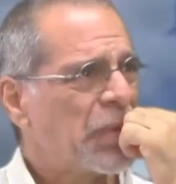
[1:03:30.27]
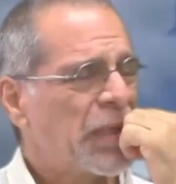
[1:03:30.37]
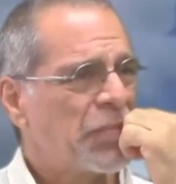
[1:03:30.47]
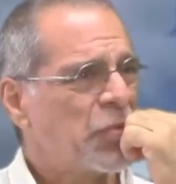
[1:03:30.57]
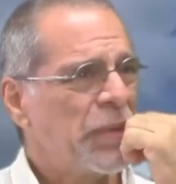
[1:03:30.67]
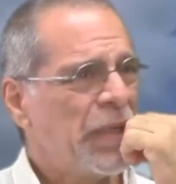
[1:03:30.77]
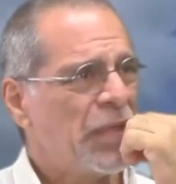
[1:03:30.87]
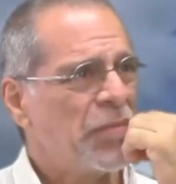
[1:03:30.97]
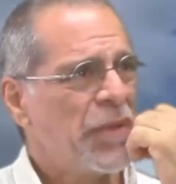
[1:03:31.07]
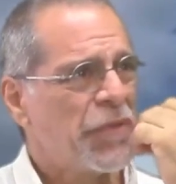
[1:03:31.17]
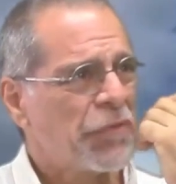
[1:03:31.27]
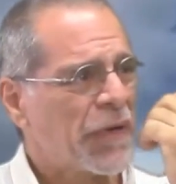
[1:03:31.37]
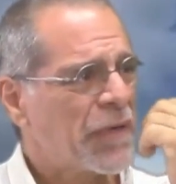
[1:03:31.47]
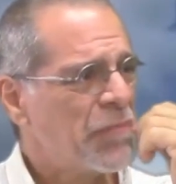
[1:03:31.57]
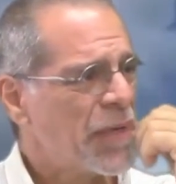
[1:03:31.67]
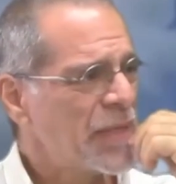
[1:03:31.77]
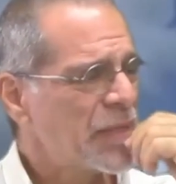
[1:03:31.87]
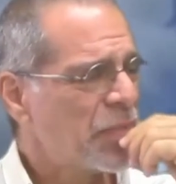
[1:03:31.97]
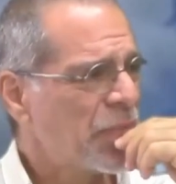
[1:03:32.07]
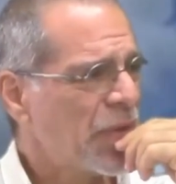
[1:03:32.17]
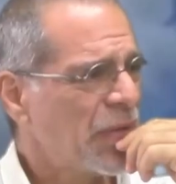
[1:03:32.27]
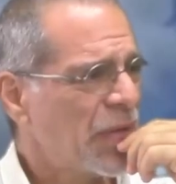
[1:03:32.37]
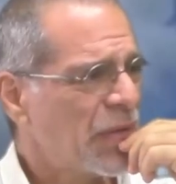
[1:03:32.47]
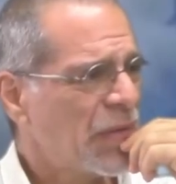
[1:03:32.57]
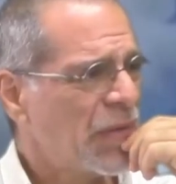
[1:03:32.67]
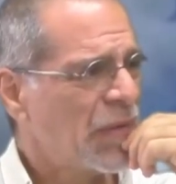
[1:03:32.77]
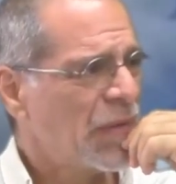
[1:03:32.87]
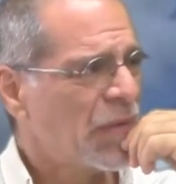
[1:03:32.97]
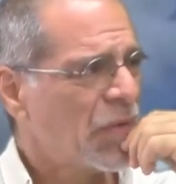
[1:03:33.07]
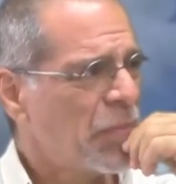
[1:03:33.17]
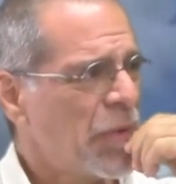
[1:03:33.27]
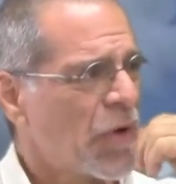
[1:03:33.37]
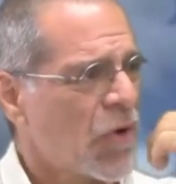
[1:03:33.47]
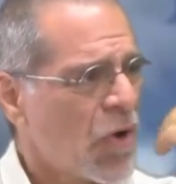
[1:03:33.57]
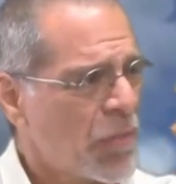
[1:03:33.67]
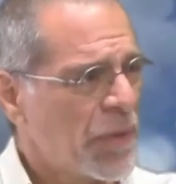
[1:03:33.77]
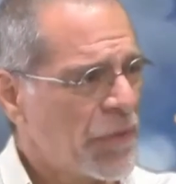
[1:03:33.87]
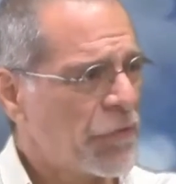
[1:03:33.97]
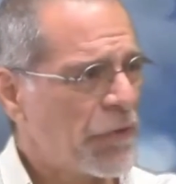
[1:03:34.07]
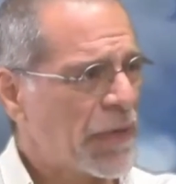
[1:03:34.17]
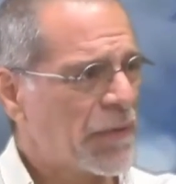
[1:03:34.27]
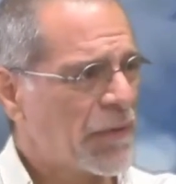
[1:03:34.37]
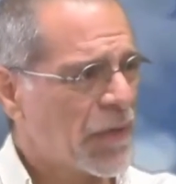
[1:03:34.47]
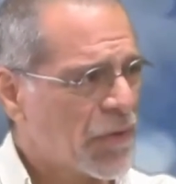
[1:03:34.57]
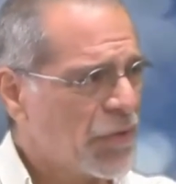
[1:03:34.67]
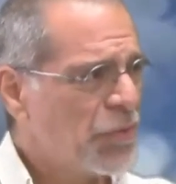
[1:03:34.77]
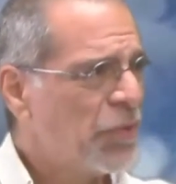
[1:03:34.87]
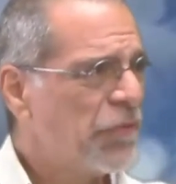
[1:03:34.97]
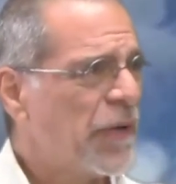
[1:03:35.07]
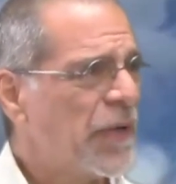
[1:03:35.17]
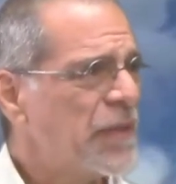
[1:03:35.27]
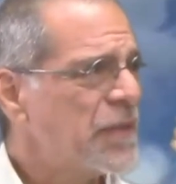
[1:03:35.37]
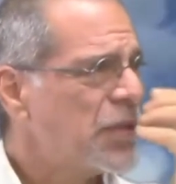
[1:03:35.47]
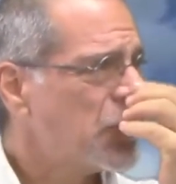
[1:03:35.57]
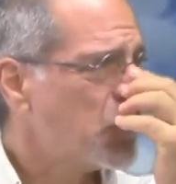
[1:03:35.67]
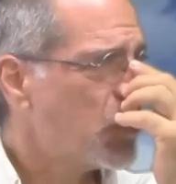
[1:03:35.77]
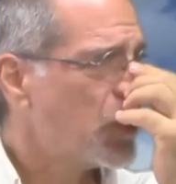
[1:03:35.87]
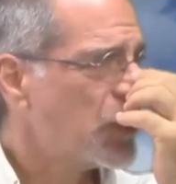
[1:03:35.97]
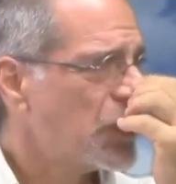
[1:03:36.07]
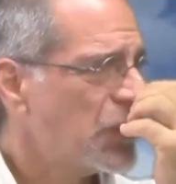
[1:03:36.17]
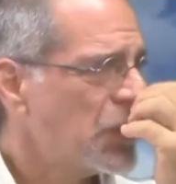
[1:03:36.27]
Perhaps we need to be threatened by something that could be a common threat that could unify us into one.